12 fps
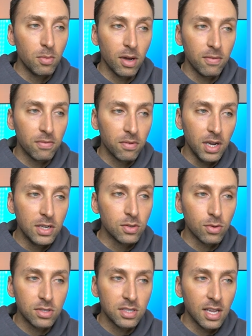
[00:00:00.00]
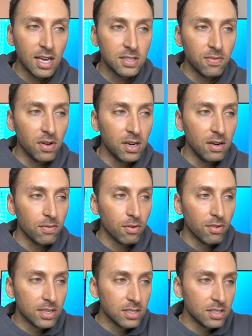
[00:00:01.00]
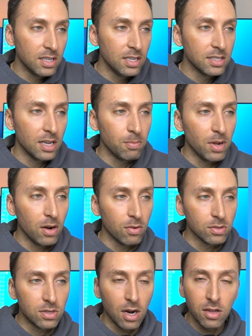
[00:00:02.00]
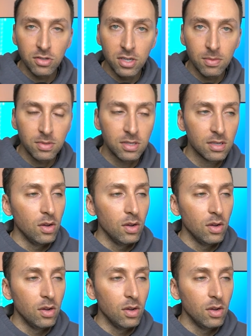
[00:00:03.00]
You might freeze or slash funding for residencies and medical scholarships.